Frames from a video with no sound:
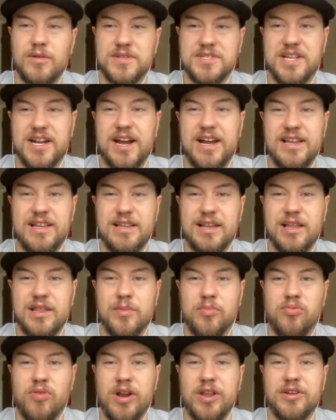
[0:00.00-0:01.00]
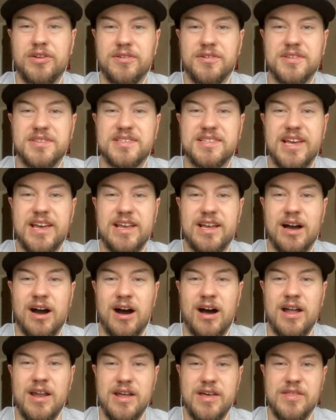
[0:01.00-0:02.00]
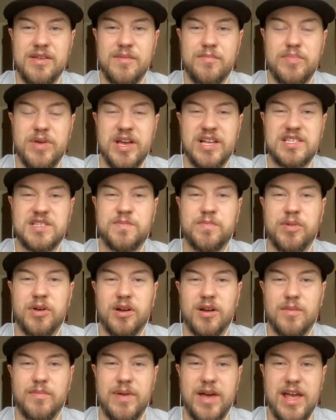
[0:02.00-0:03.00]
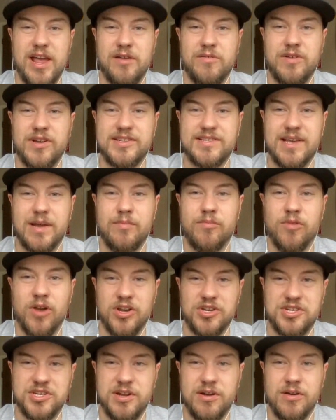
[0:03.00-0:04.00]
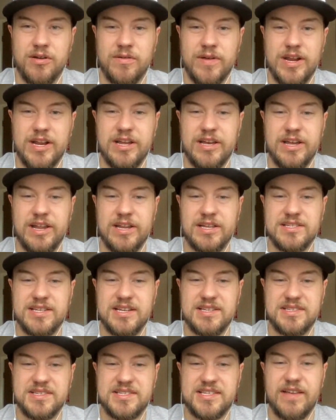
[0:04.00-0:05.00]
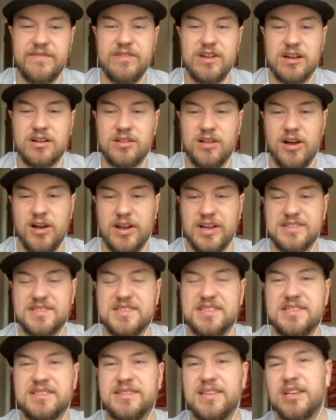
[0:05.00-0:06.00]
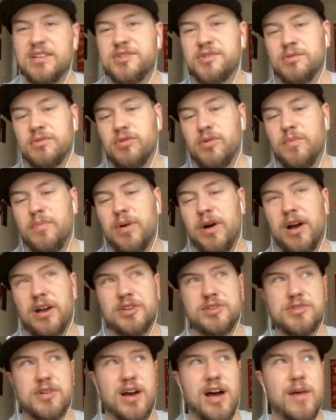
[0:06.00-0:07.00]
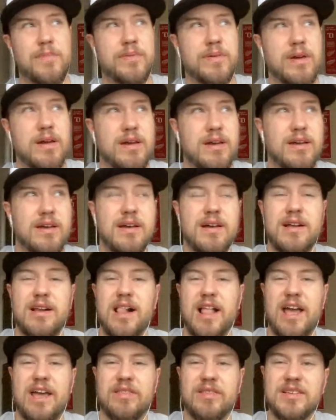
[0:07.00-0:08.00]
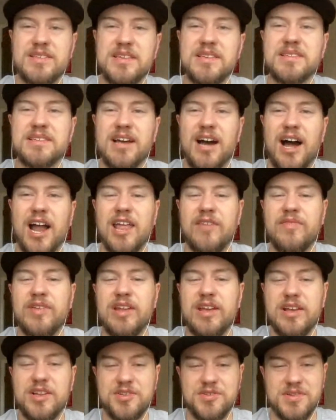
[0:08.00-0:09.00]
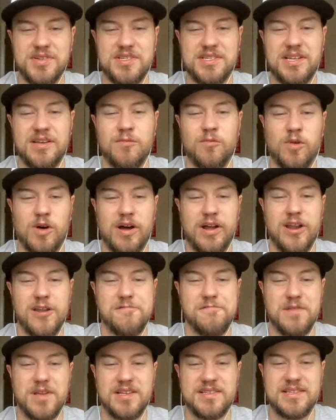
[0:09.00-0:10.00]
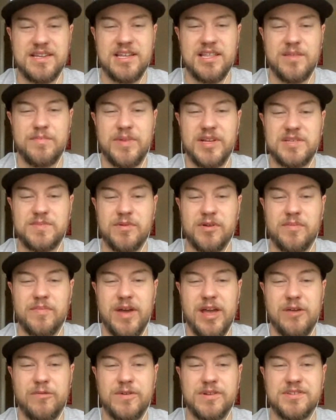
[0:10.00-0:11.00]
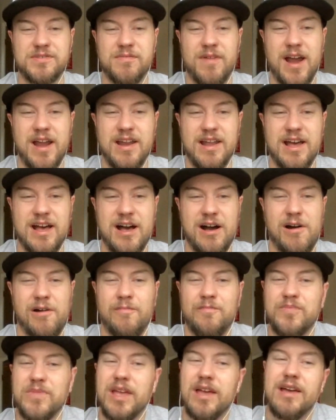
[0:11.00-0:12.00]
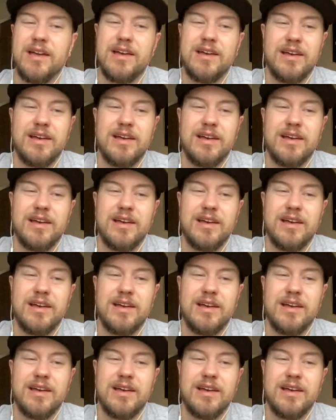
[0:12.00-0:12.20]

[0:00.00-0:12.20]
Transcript: Well, tonight, the Predators take on the Pittsburgh Penguins at Bridgestone Arena. It is a 7 o'clock central puck drop. And this is kind of an interesting one, isn't it? The Pittsburgh Penguins right now,